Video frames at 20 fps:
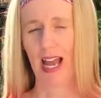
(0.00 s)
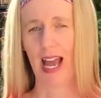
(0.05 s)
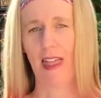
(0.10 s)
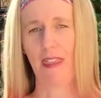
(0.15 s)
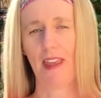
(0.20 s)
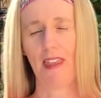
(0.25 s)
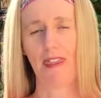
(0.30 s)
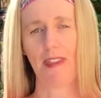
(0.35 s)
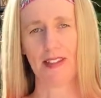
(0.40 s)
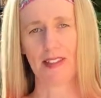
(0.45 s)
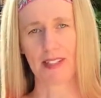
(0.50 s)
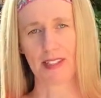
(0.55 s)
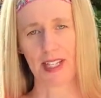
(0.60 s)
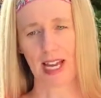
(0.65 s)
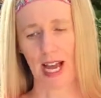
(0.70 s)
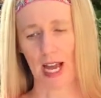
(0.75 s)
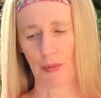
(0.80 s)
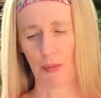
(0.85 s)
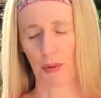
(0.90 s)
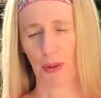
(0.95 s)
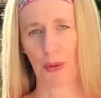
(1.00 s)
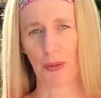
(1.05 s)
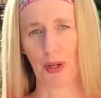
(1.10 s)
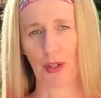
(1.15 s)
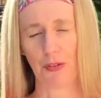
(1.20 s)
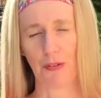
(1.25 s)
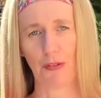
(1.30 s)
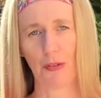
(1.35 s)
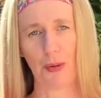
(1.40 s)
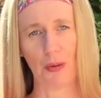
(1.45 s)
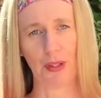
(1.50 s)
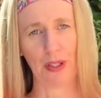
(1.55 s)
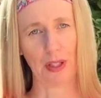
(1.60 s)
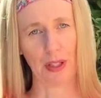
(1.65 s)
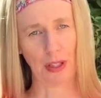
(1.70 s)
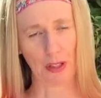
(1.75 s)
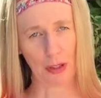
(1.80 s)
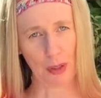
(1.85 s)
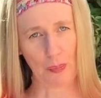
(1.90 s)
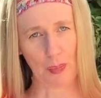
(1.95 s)
And then this time we're going to fold it a
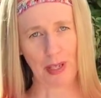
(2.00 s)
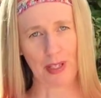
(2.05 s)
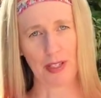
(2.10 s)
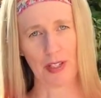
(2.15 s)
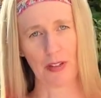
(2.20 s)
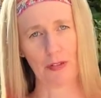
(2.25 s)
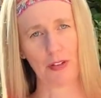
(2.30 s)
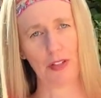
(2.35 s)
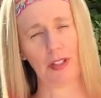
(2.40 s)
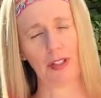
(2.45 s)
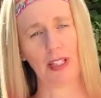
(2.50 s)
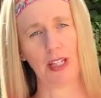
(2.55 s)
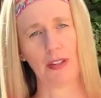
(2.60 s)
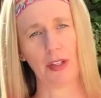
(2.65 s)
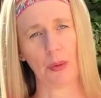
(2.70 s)
little bit differently